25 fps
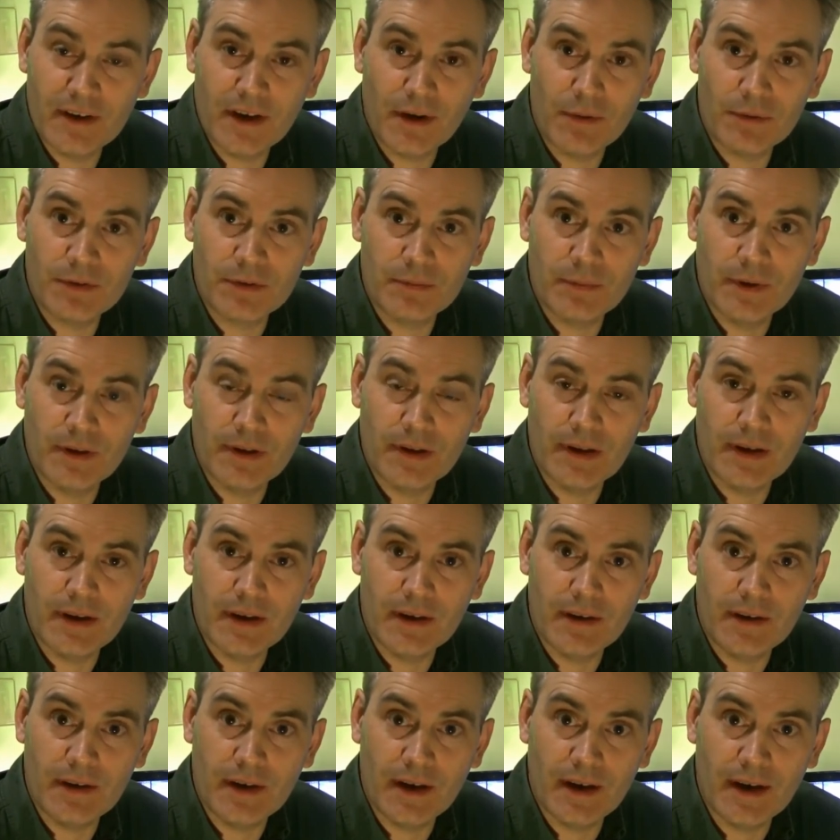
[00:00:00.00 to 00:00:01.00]

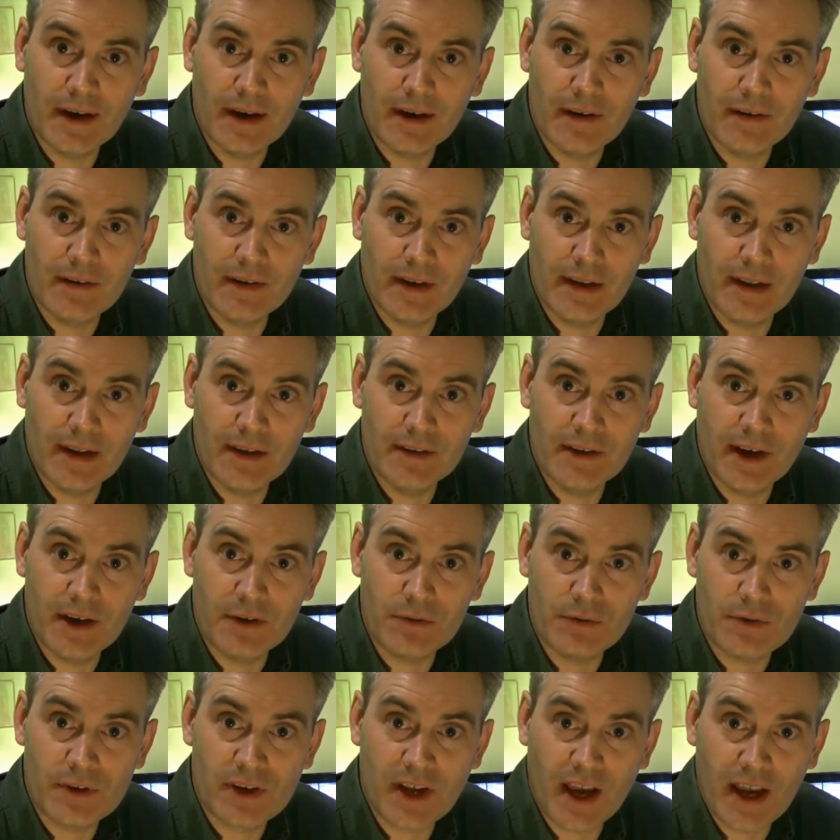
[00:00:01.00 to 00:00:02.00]
ultimately the Elite
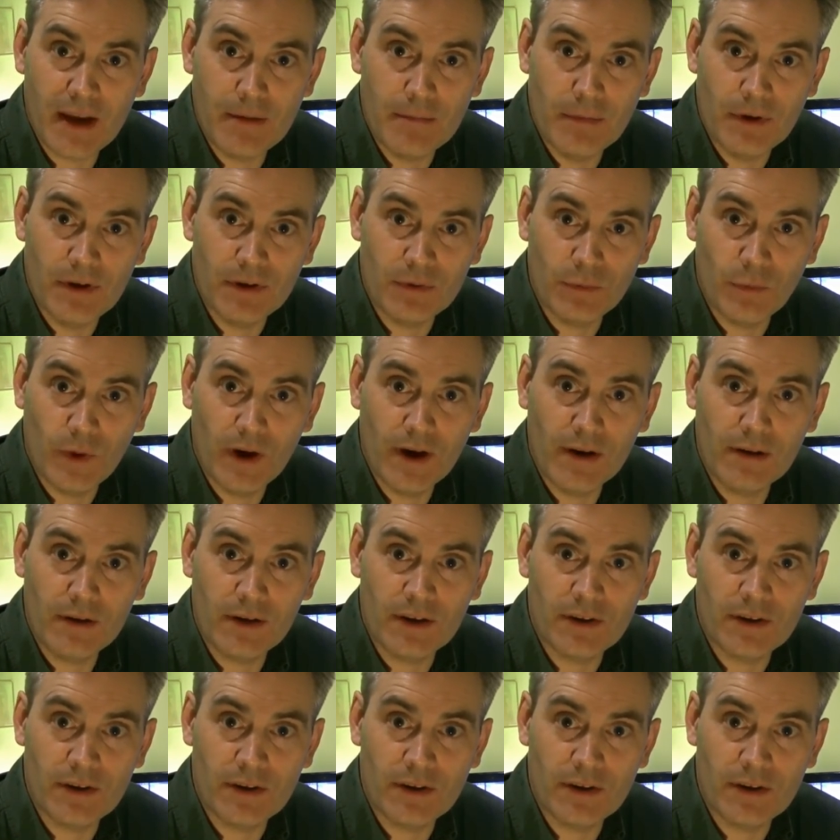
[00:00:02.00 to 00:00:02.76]
Dangerous game as well,